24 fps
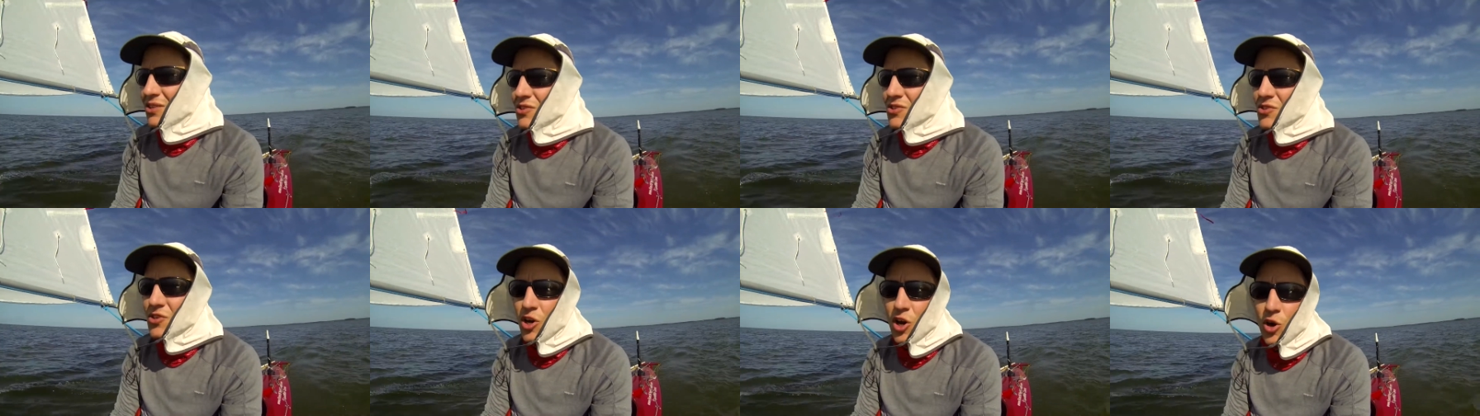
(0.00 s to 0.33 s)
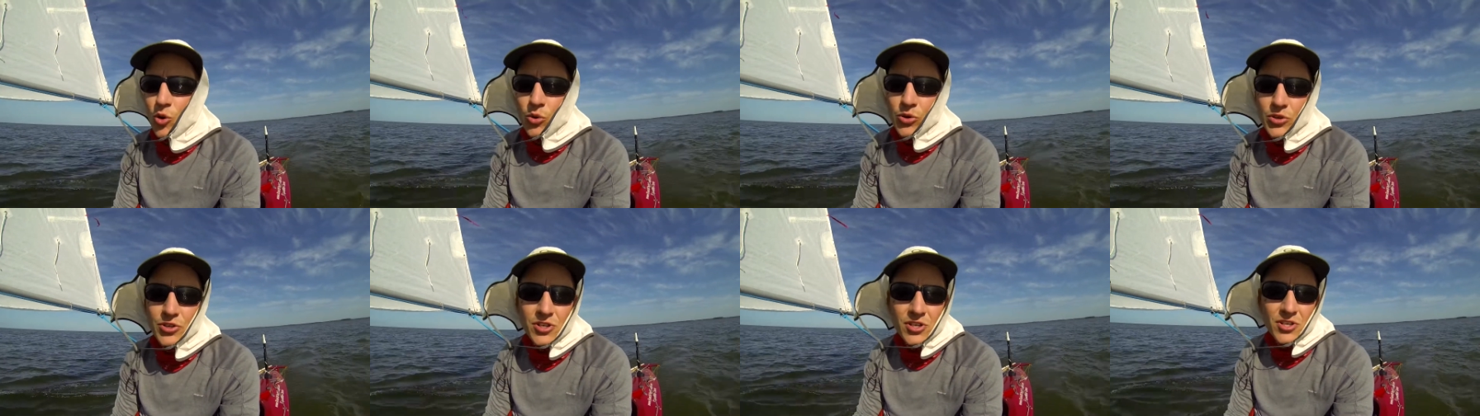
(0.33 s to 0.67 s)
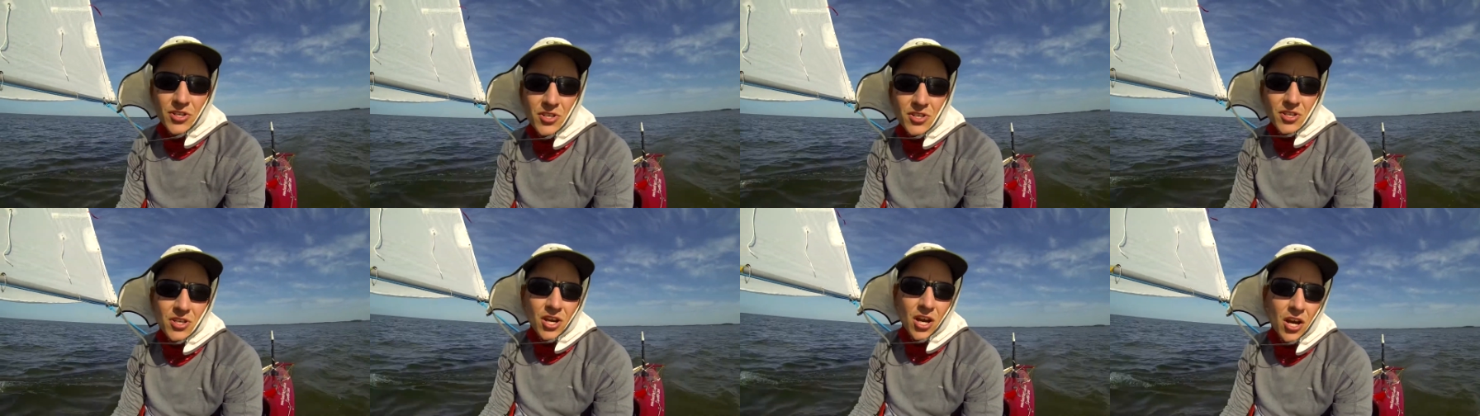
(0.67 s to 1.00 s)
So we're
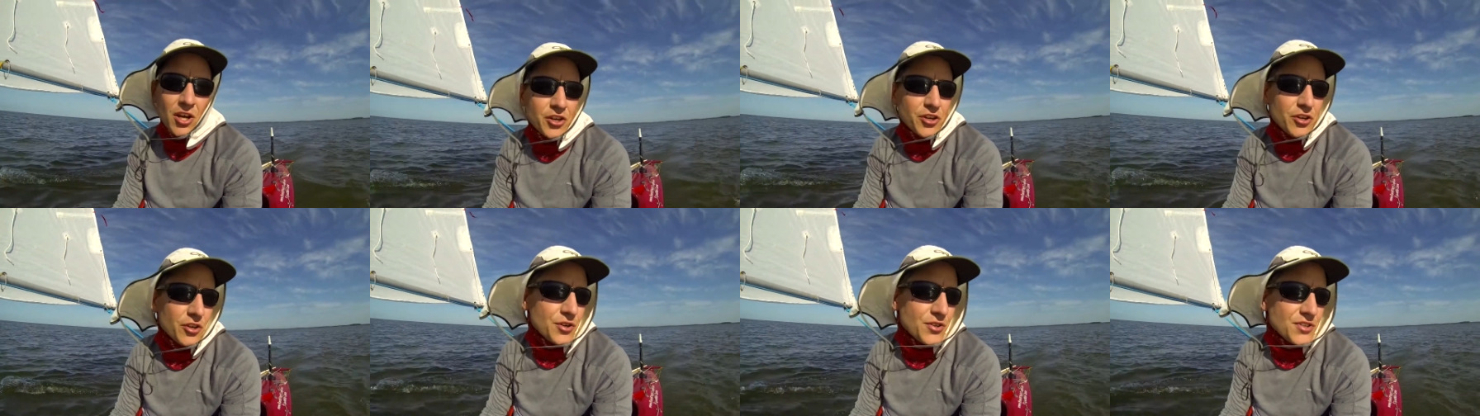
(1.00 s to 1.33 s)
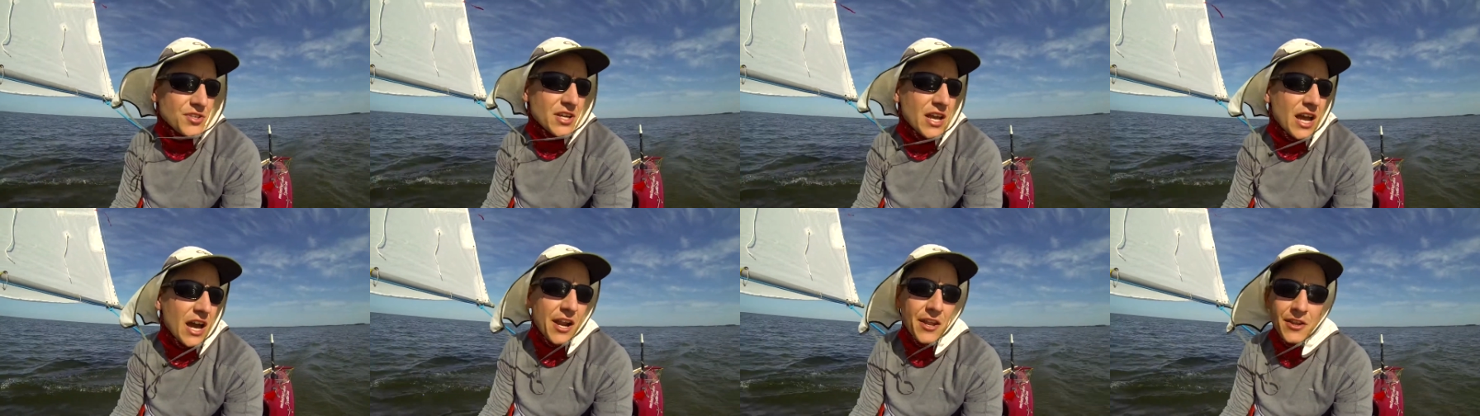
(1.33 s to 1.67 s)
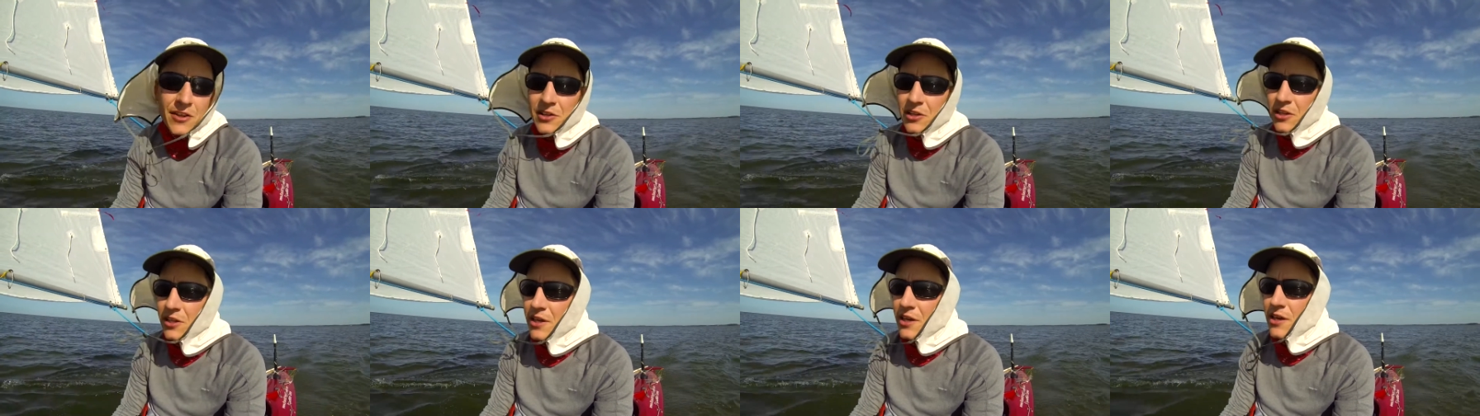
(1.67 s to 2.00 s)
just cruising out of
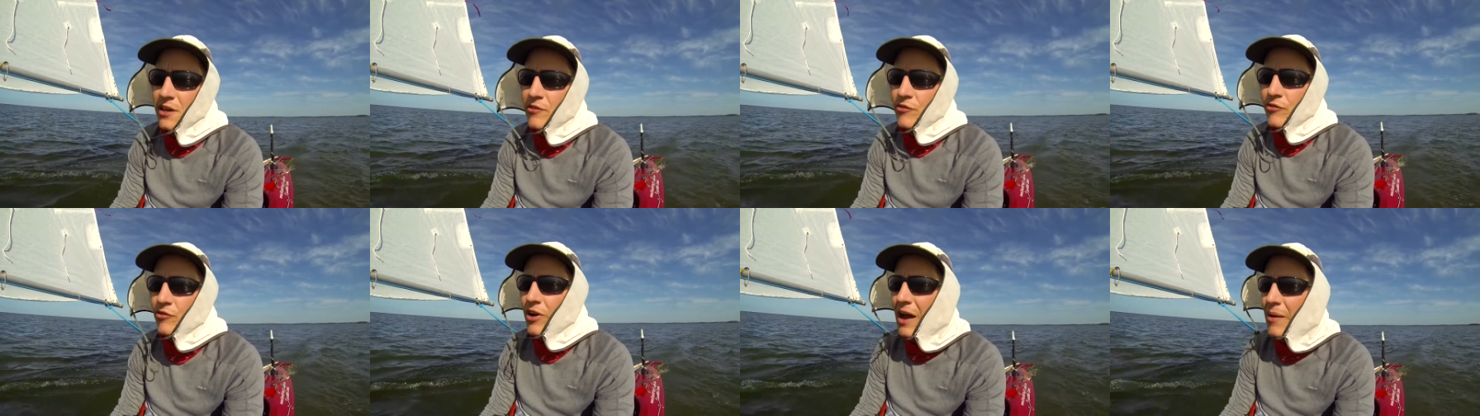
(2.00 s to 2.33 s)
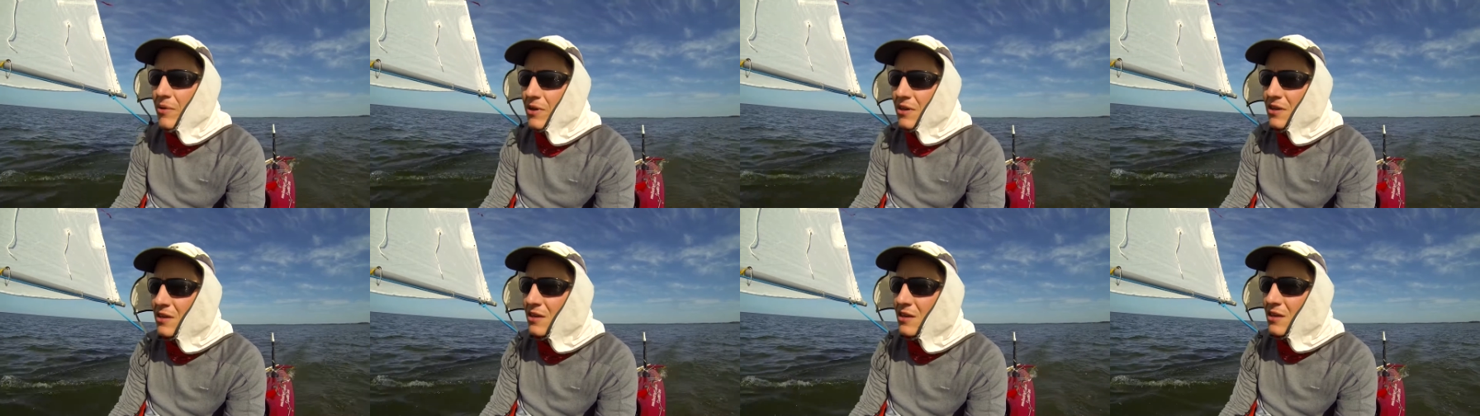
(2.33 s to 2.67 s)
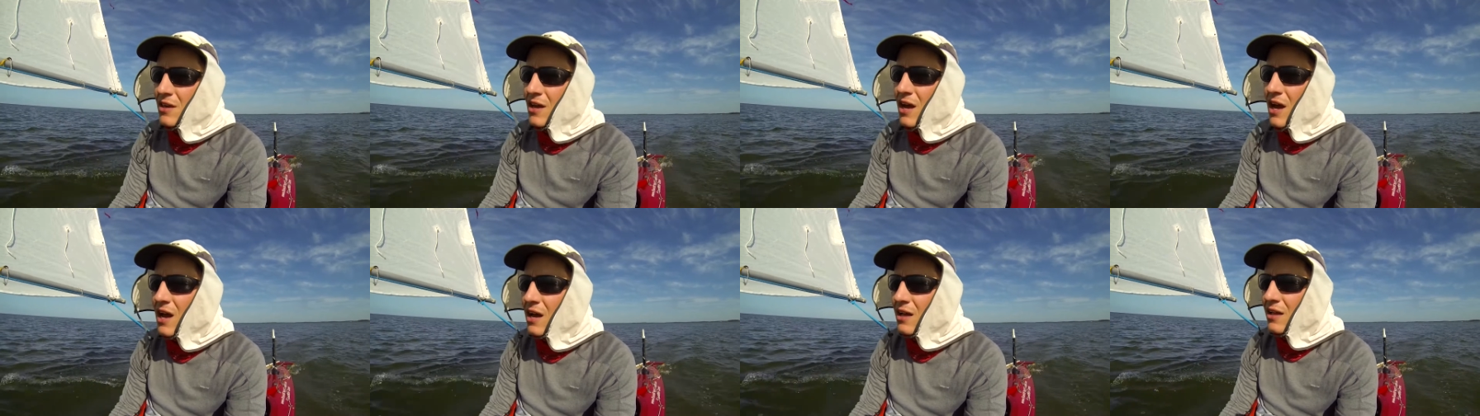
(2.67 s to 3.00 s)
the lee of Rabbit
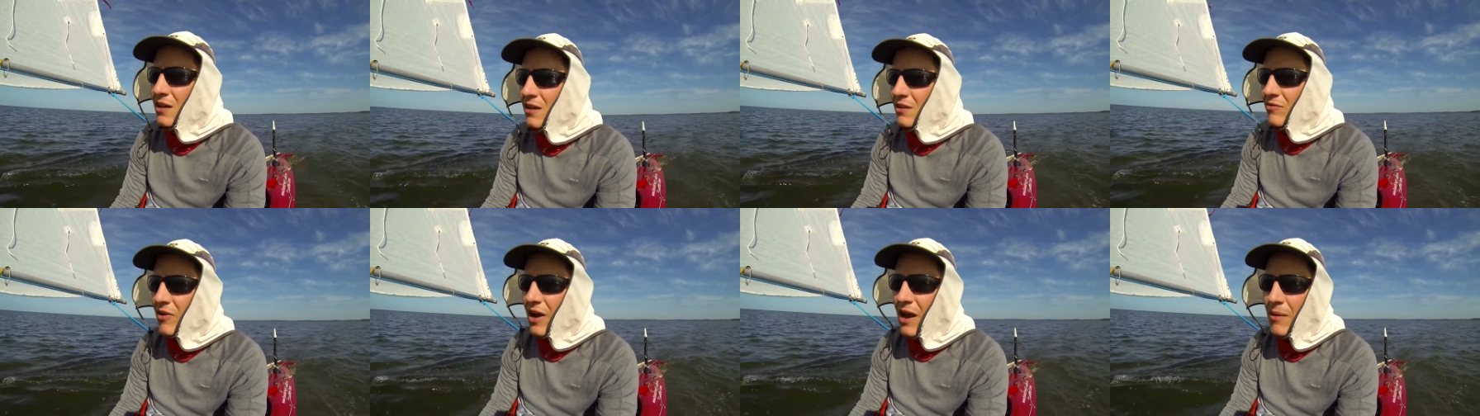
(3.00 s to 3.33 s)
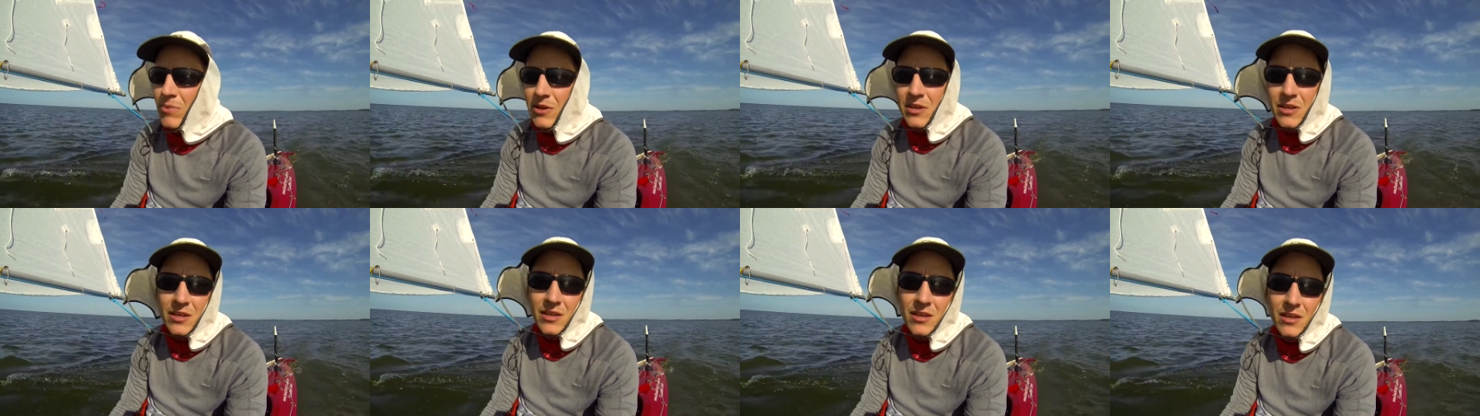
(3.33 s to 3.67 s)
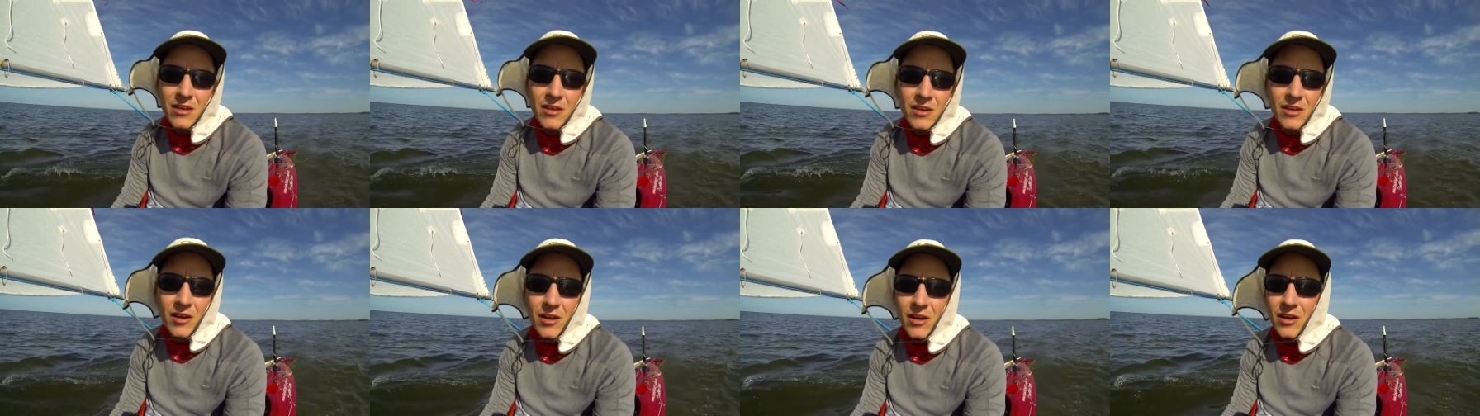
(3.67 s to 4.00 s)
Key
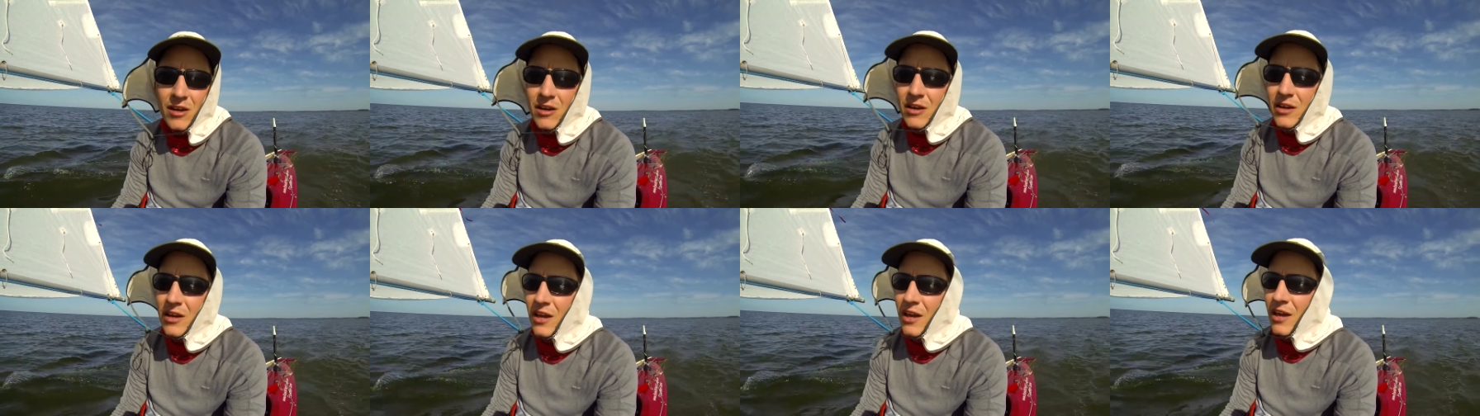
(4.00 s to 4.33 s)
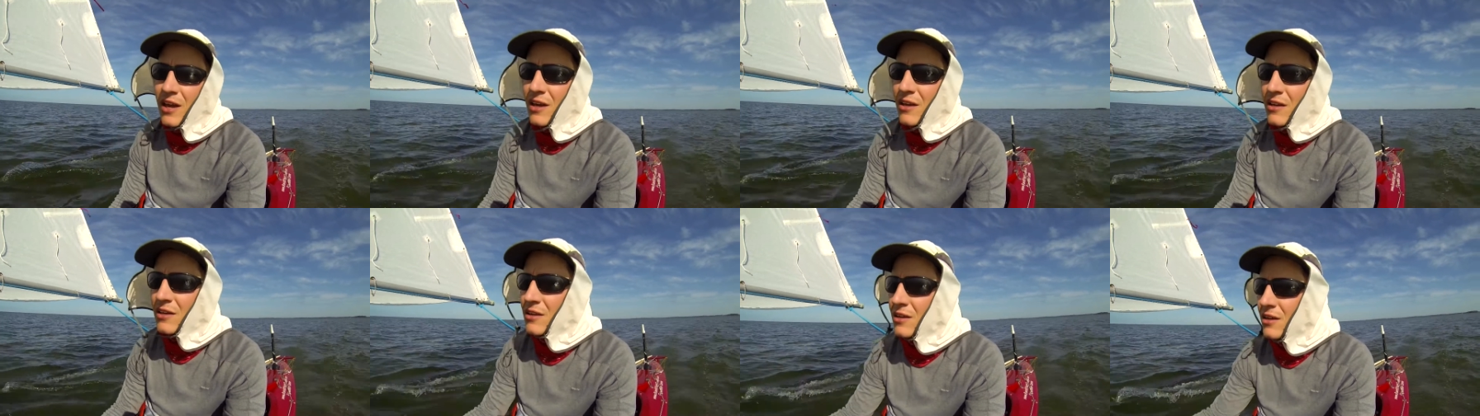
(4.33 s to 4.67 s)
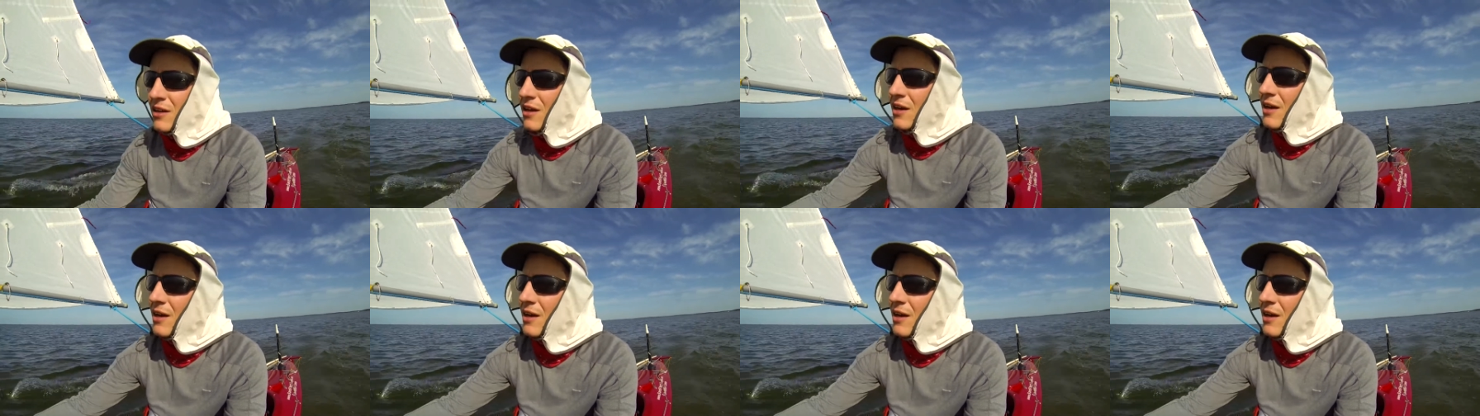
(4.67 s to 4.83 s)
here, and